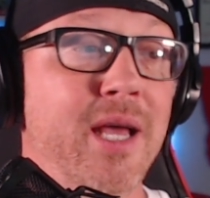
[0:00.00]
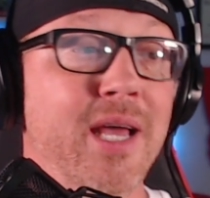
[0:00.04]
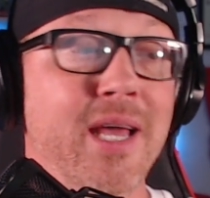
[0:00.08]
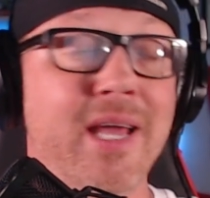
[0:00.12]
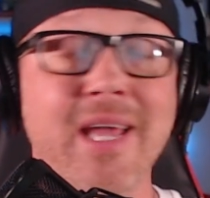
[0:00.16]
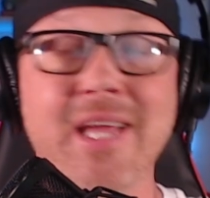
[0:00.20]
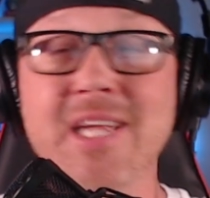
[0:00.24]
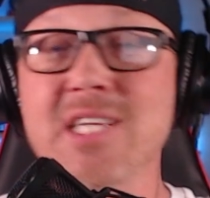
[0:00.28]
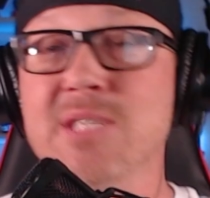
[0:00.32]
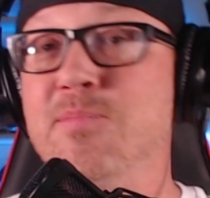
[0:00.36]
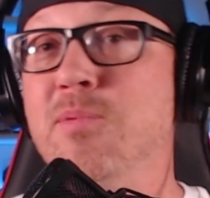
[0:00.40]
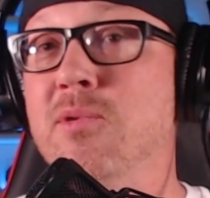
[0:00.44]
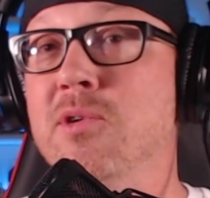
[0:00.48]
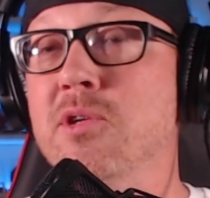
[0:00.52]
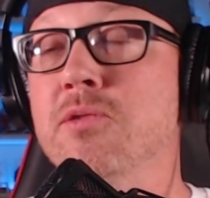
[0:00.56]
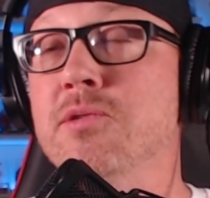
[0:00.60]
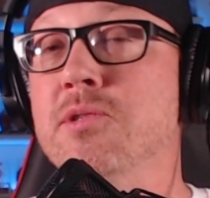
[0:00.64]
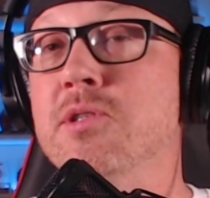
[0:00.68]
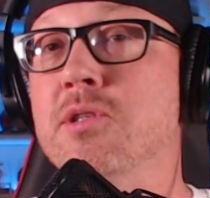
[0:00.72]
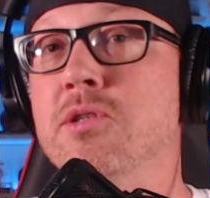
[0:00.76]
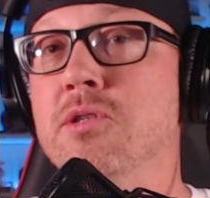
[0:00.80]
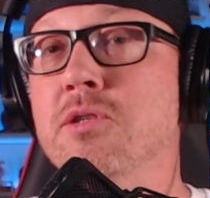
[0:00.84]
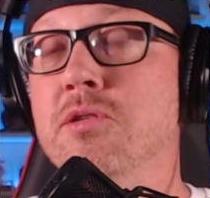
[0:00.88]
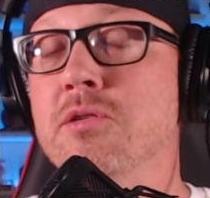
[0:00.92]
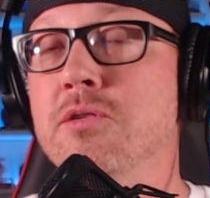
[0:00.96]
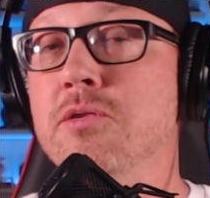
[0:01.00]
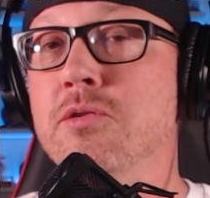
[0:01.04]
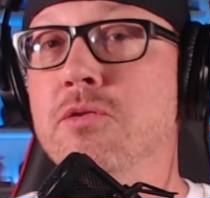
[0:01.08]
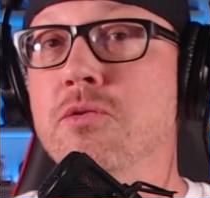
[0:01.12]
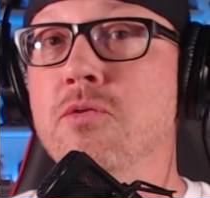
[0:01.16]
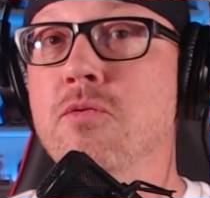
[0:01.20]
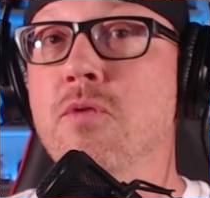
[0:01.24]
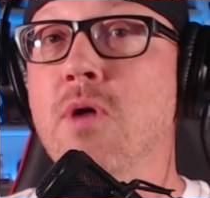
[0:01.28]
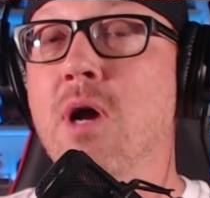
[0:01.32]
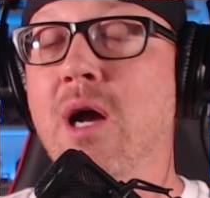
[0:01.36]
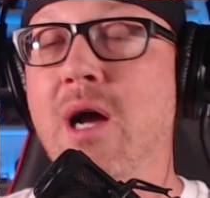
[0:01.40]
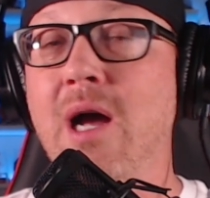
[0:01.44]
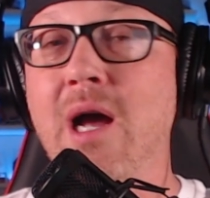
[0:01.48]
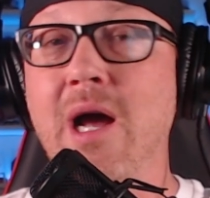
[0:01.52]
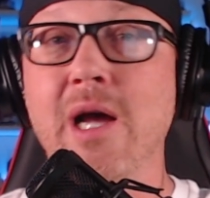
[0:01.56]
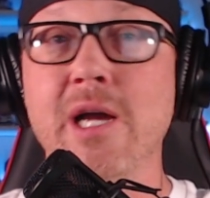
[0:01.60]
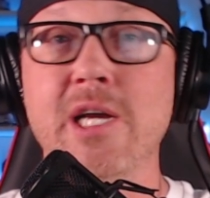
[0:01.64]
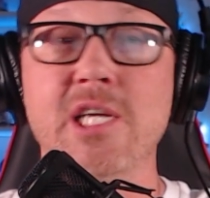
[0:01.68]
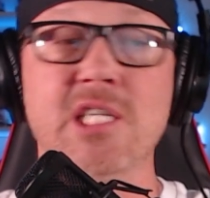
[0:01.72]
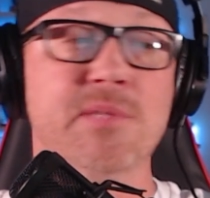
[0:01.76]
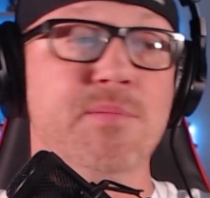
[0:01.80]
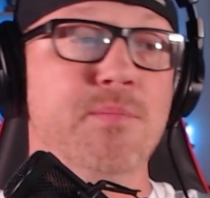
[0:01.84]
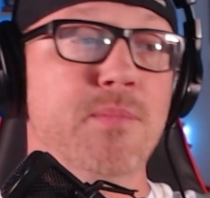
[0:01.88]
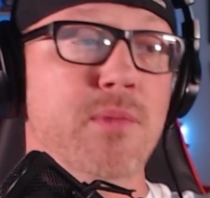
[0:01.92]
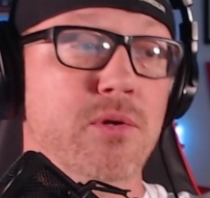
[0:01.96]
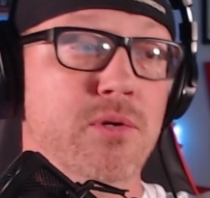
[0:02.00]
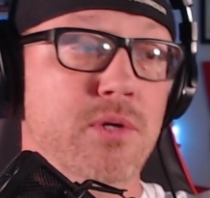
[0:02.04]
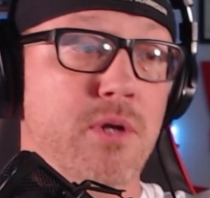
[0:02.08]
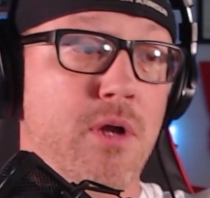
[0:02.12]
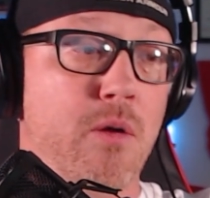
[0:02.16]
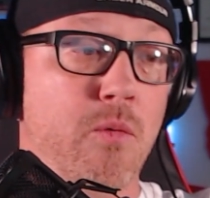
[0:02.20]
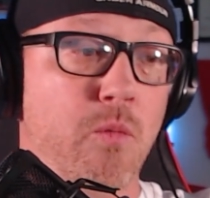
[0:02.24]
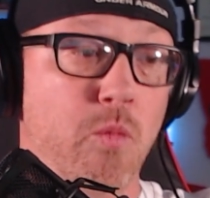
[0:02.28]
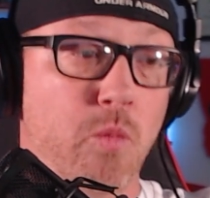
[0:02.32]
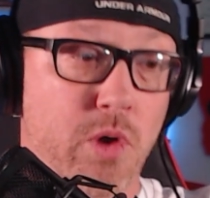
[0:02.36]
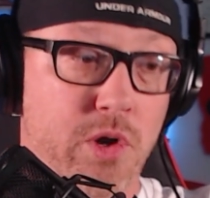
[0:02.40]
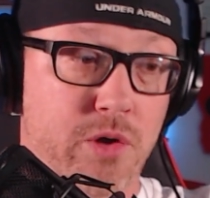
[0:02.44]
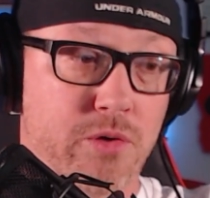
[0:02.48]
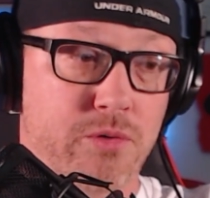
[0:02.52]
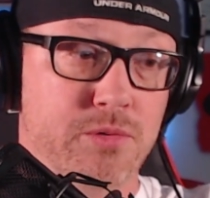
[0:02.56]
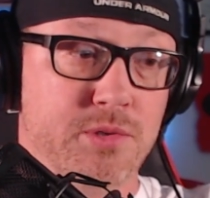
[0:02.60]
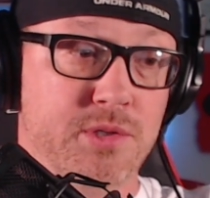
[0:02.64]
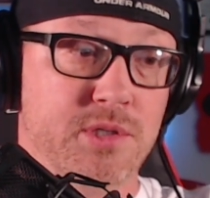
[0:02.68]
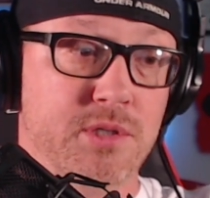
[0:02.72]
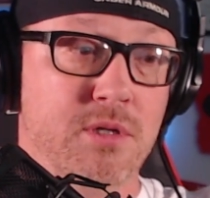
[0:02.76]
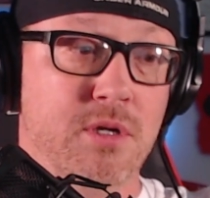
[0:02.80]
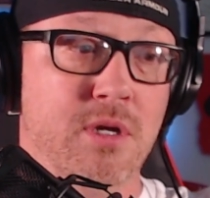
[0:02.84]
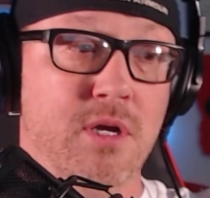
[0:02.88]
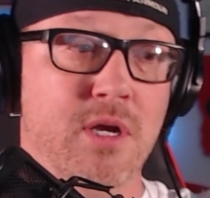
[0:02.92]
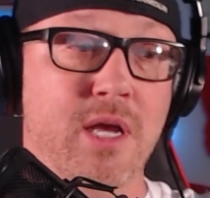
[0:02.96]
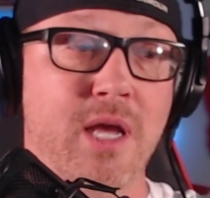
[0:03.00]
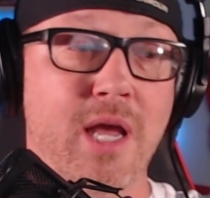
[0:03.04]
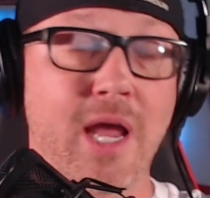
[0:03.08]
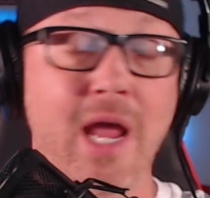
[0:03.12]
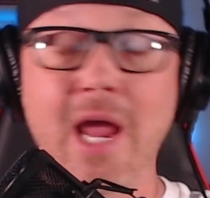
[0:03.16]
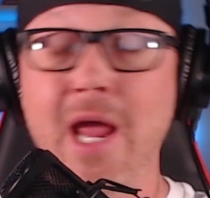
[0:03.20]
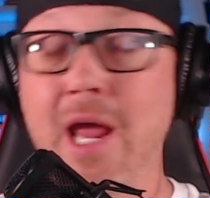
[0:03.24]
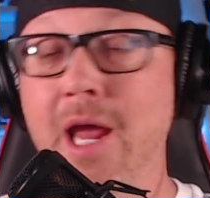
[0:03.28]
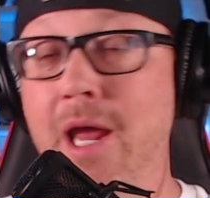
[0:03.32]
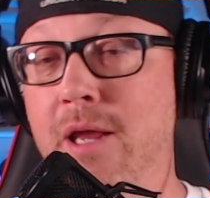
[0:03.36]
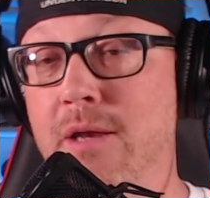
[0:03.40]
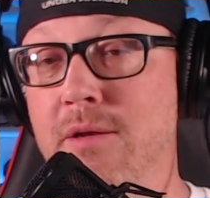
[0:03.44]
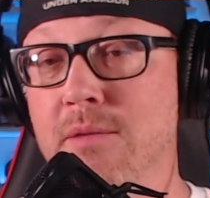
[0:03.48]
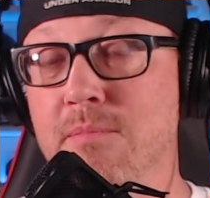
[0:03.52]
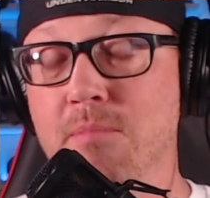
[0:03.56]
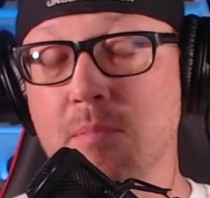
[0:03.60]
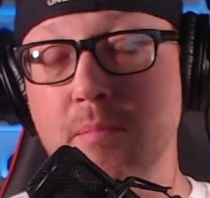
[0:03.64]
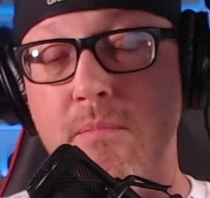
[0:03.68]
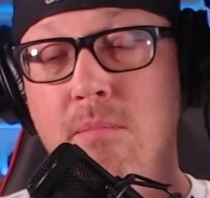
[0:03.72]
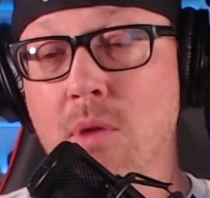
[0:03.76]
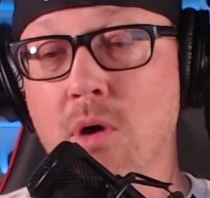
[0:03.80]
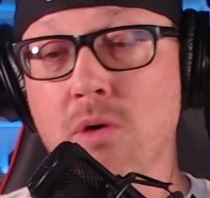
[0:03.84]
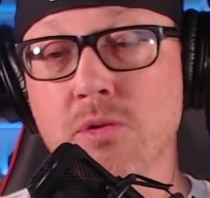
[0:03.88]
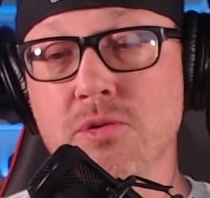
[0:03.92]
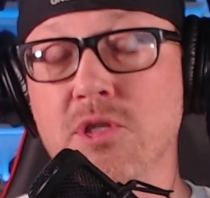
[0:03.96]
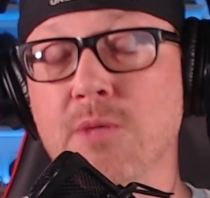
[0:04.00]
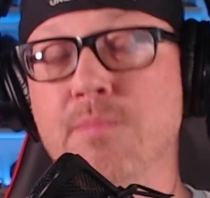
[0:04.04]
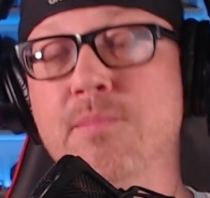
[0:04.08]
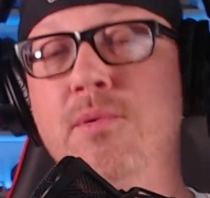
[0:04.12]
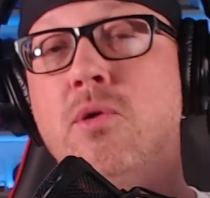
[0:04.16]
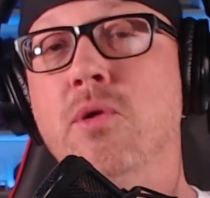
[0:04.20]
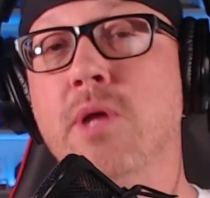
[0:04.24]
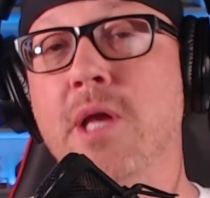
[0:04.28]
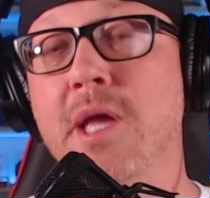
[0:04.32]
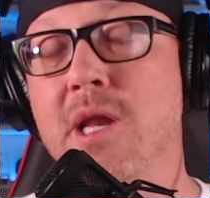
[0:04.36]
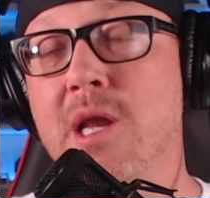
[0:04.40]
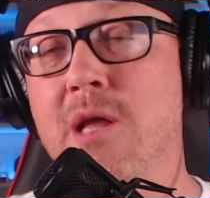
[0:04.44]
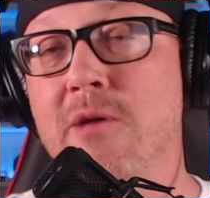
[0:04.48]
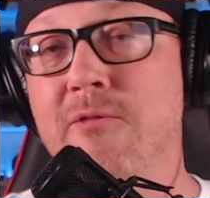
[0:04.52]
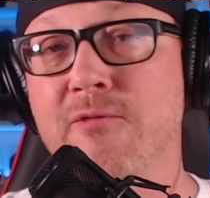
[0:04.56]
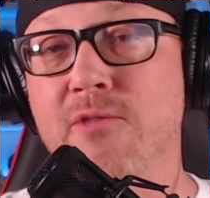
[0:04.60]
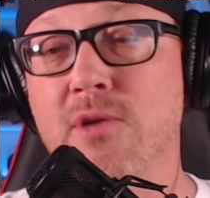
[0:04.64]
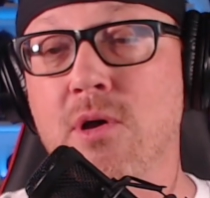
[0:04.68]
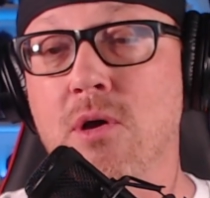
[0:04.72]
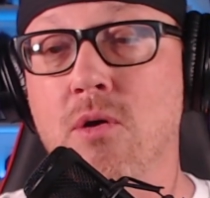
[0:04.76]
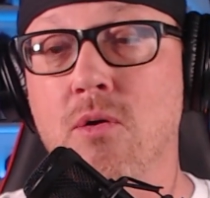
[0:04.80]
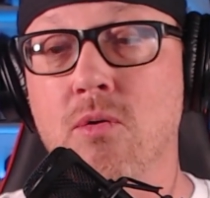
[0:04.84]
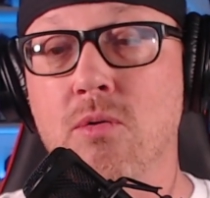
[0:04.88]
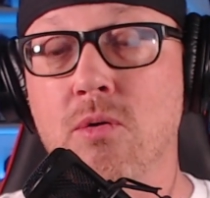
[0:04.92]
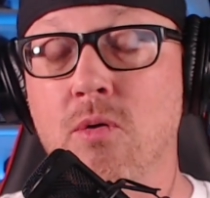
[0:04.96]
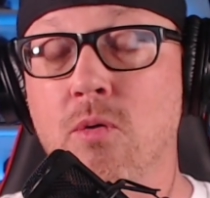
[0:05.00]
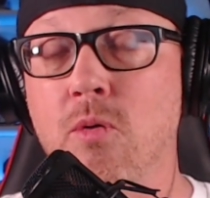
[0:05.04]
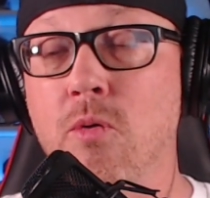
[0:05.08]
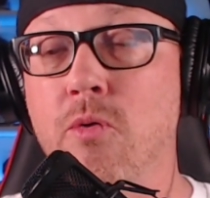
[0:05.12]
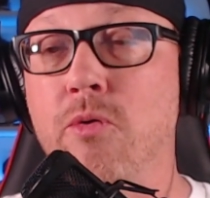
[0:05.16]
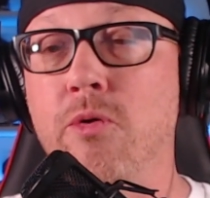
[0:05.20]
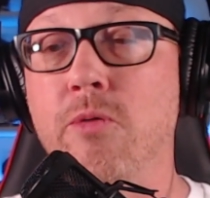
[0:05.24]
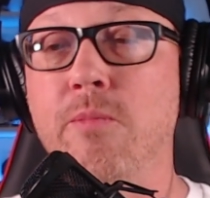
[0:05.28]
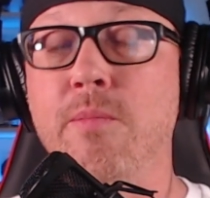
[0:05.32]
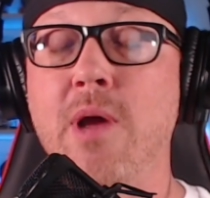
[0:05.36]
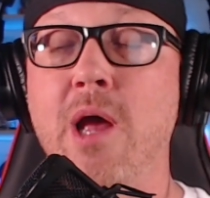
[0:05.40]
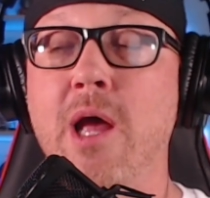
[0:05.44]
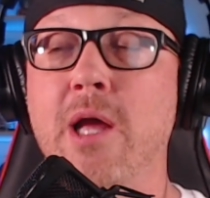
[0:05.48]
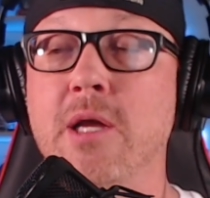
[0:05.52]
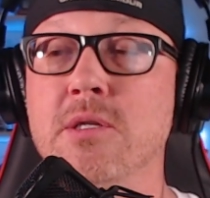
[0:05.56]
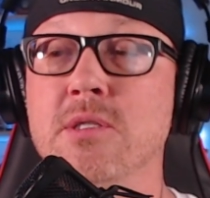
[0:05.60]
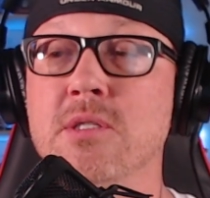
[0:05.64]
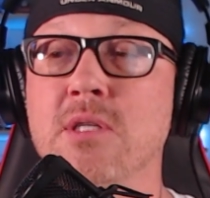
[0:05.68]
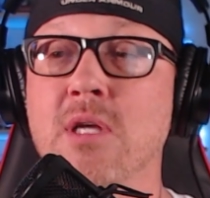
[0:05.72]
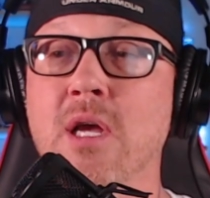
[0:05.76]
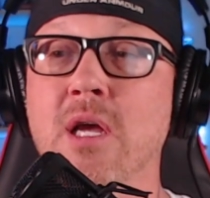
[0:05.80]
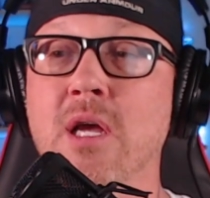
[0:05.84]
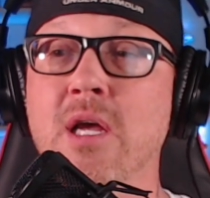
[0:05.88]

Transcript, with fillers: He's produced two Heisman winners and multiple NFL quarterbacks.